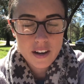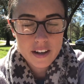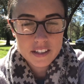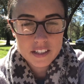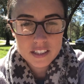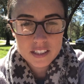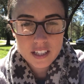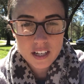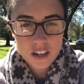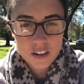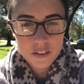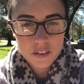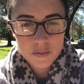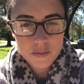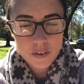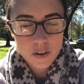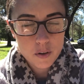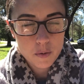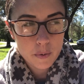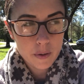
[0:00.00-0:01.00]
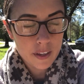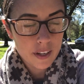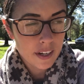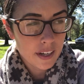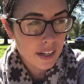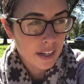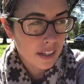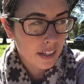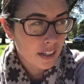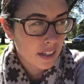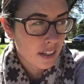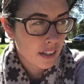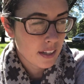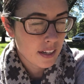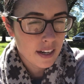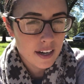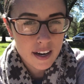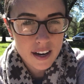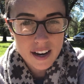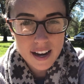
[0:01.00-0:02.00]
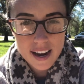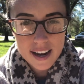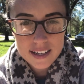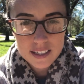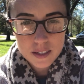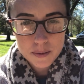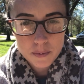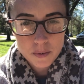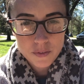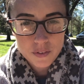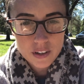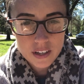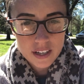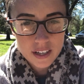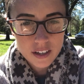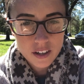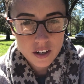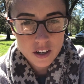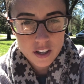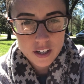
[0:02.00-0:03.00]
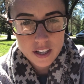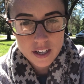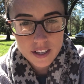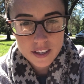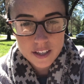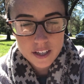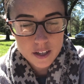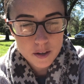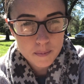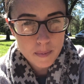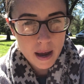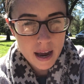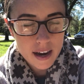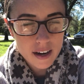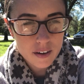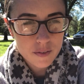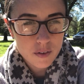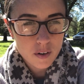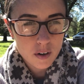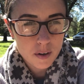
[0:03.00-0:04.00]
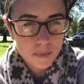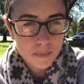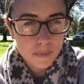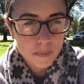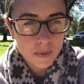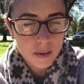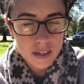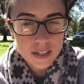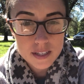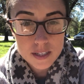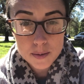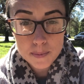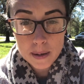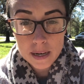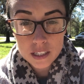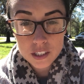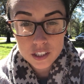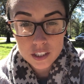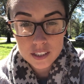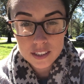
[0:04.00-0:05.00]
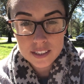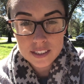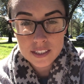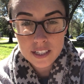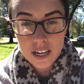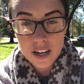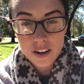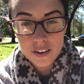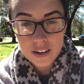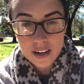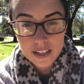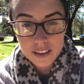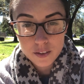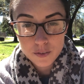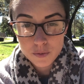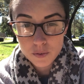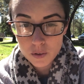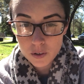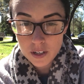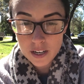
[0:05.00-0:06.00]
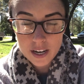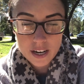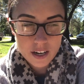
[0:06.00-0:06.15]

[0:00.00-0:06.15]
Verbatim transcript: I just got off the phone with Nick. I asked him if he had heard anything back from the inspections down at the Florida